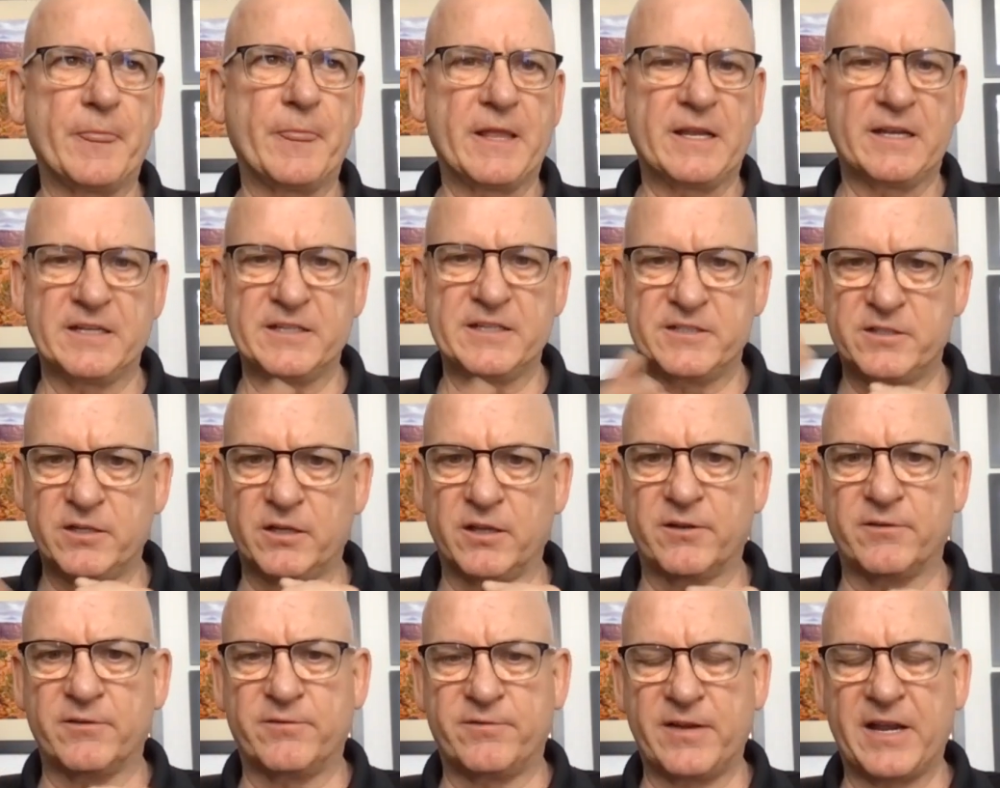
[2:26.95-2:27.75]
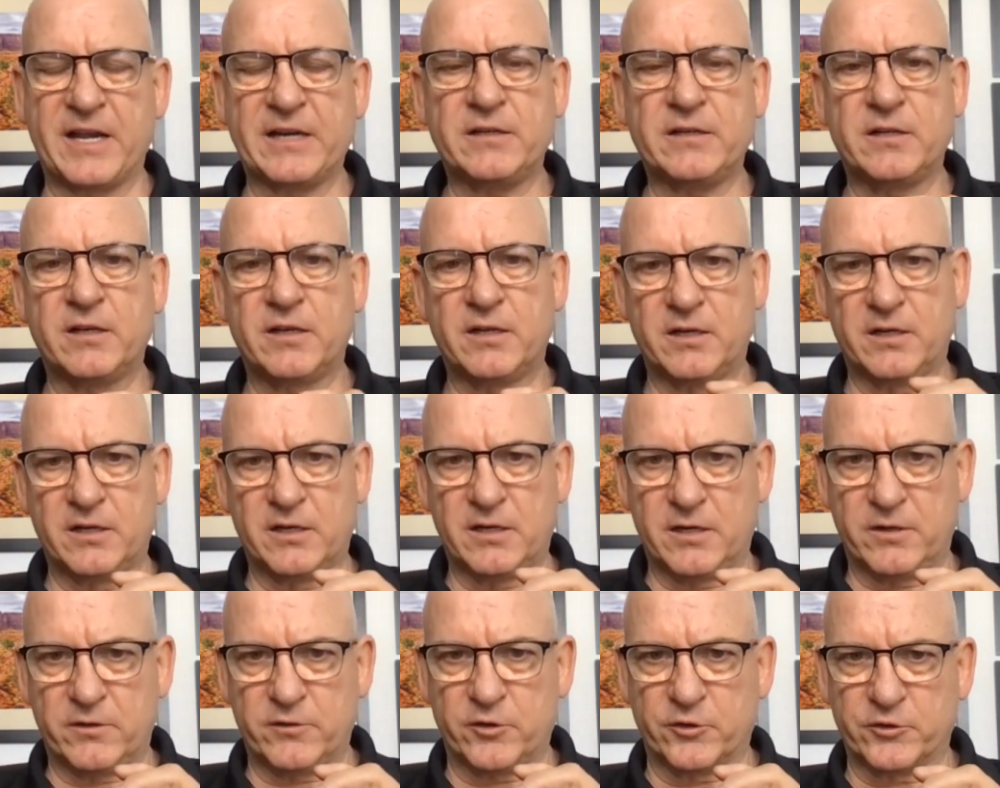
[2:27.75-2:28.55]
can still affect
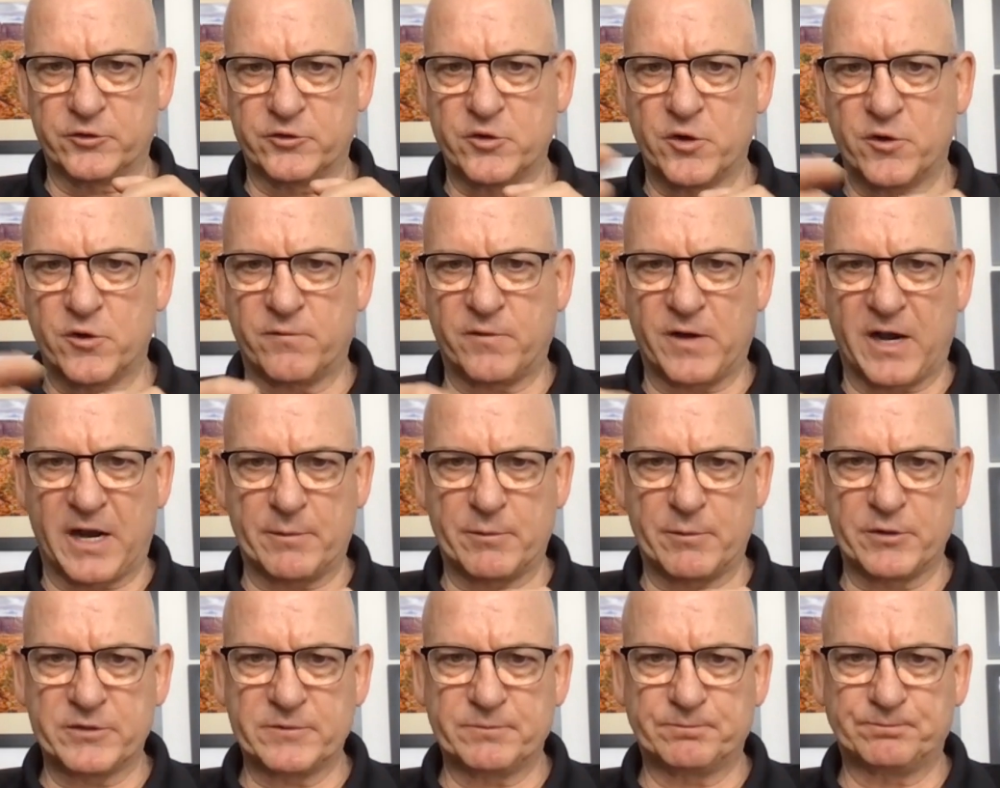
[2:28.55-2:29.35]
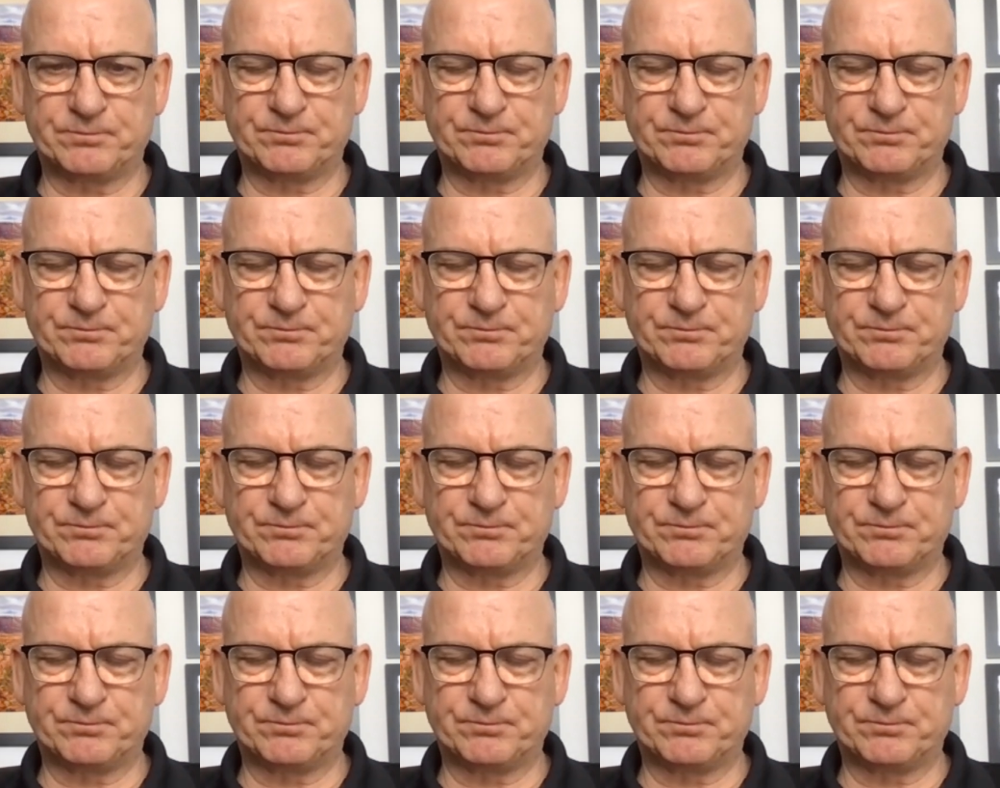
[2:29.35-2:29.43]
those nerve fibers